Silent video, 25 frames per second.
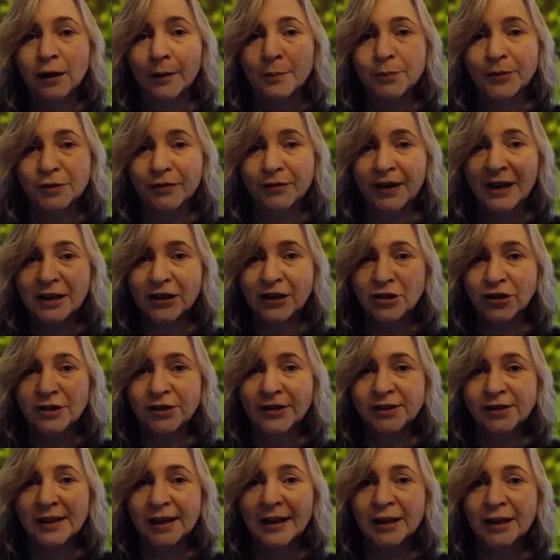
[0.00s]

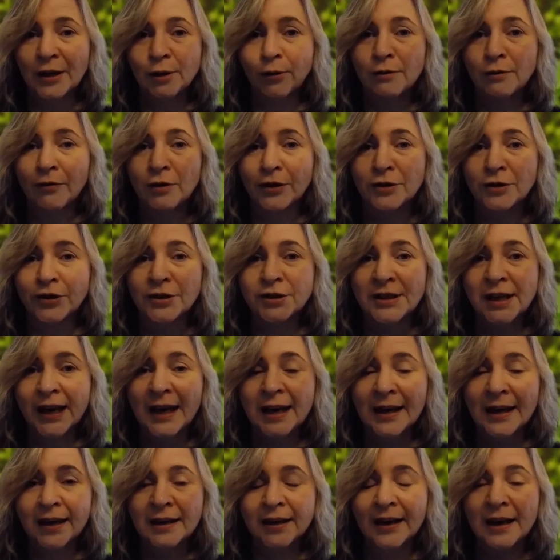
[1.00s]
observations that you have
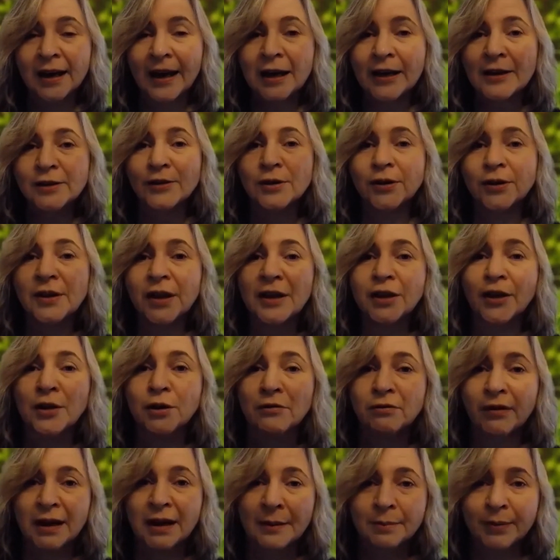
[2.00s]
undertaken, so that
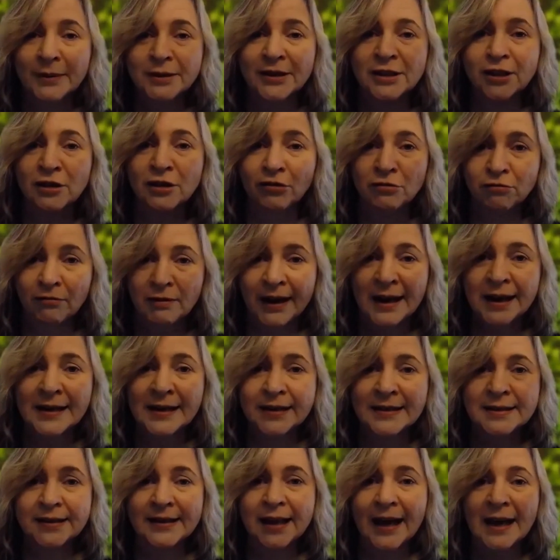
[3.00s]
you're able to create
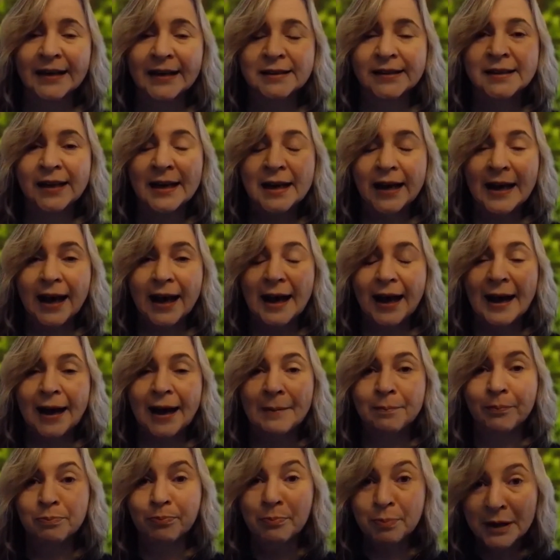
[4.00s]
that
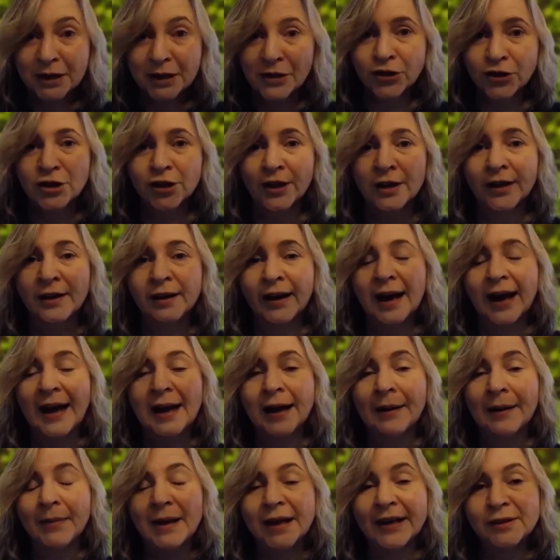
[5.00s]
picture
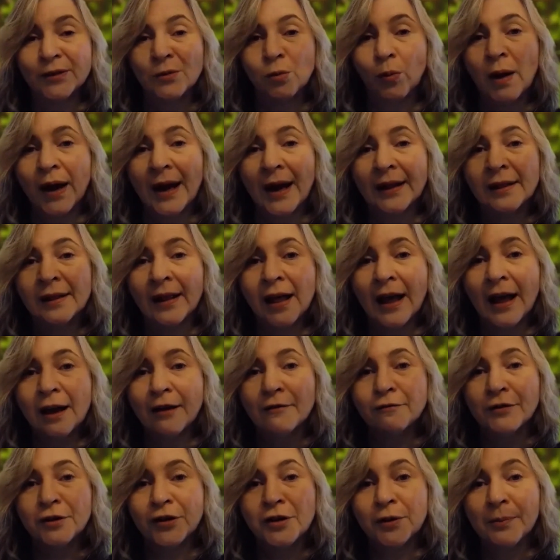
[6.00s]
as well
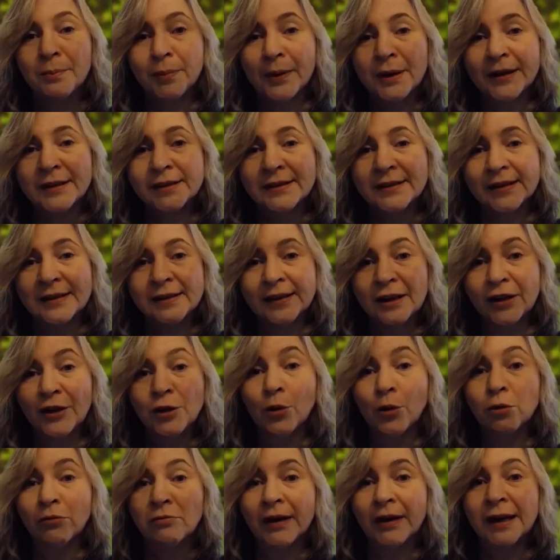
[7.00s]
for the person that
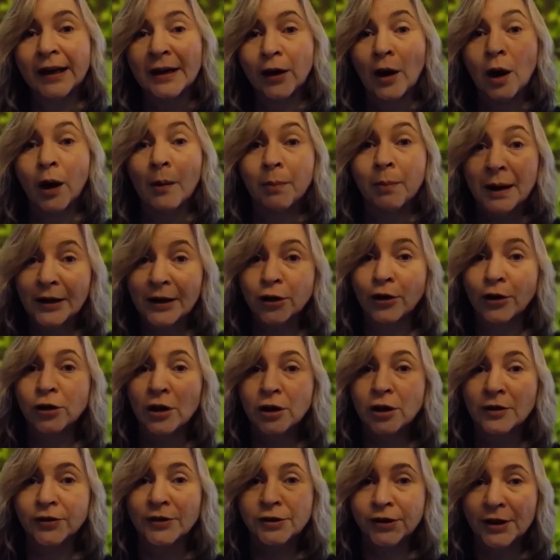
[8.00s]
you're ringing up and you're
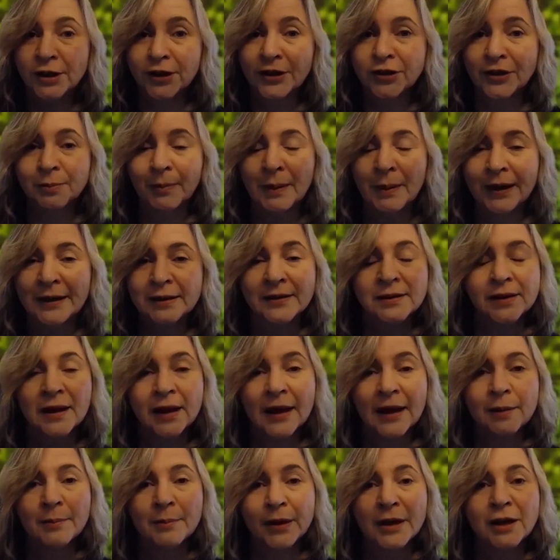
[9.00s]
concerned about,
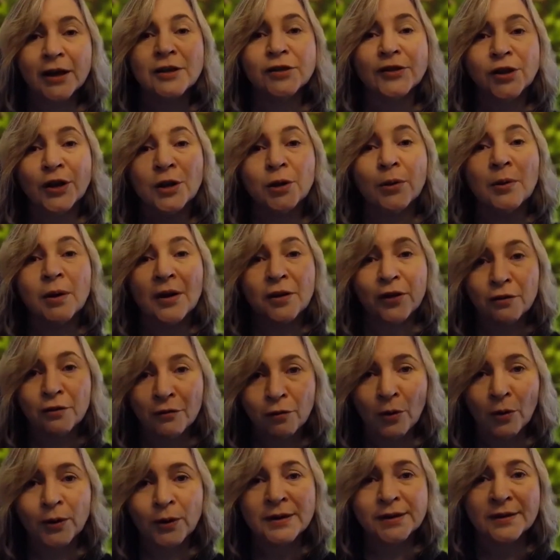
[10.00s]
because you are the
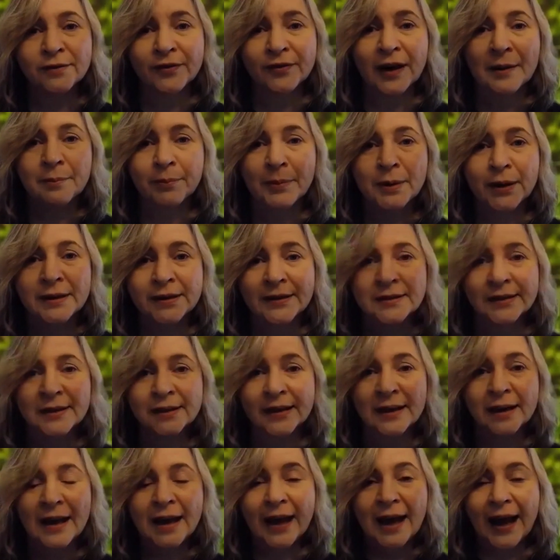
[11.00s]
voice of that
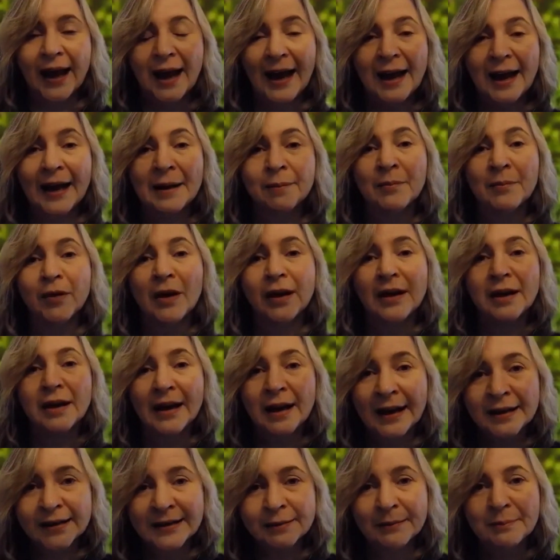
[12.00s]
person
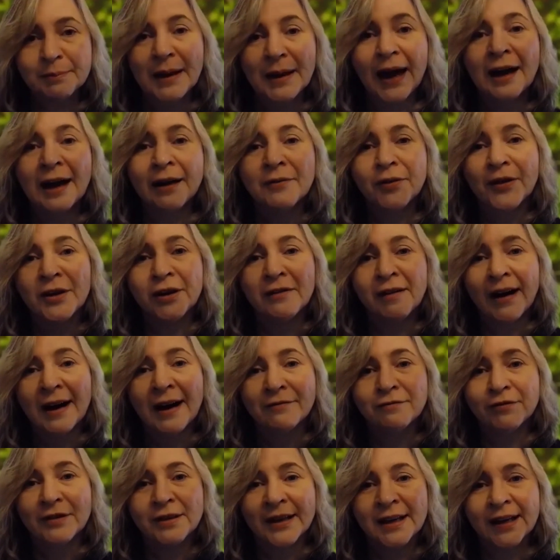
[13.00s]
and their
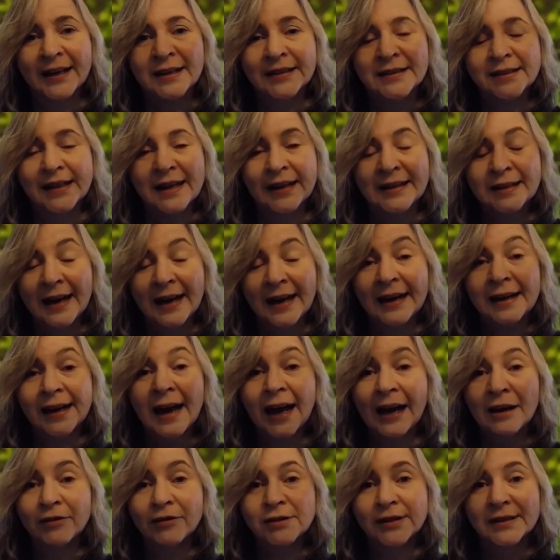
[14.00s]
advocate, and
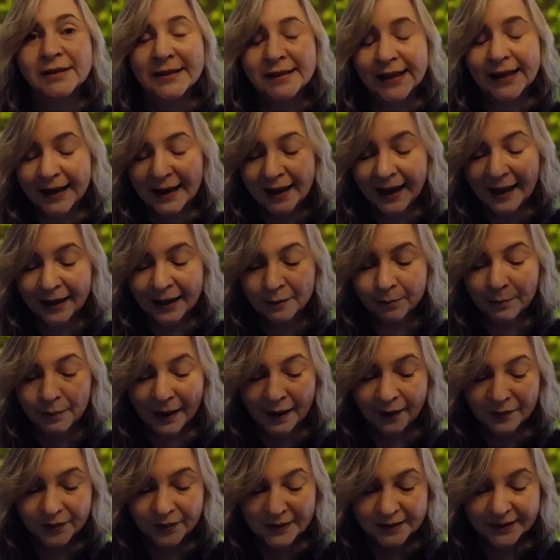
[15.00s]
how to seek help
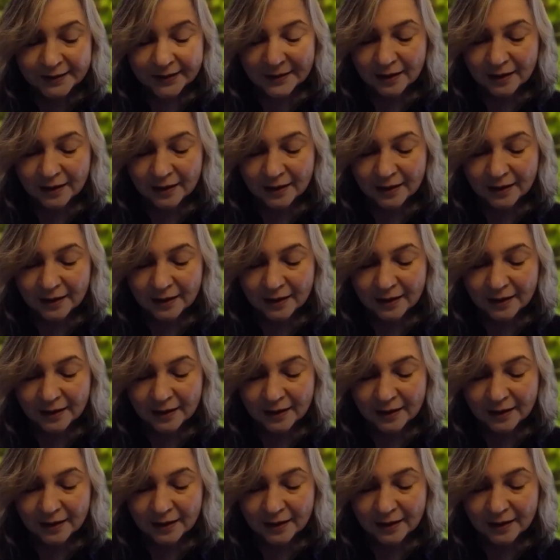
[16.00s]
at this